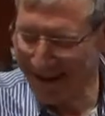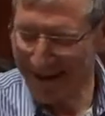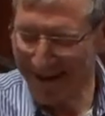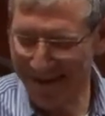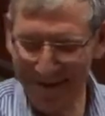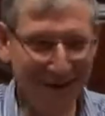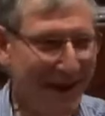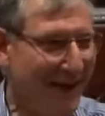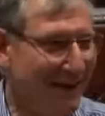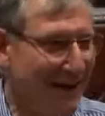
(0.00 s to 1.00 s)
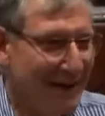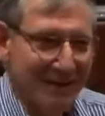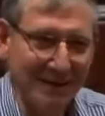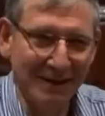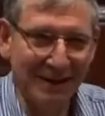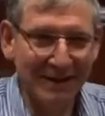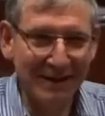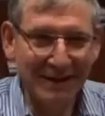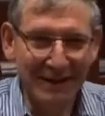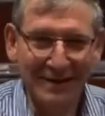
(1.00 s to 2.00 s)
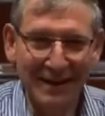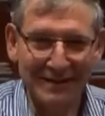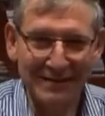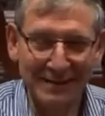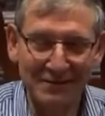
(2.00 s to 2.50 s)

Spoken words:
V8 engine. It's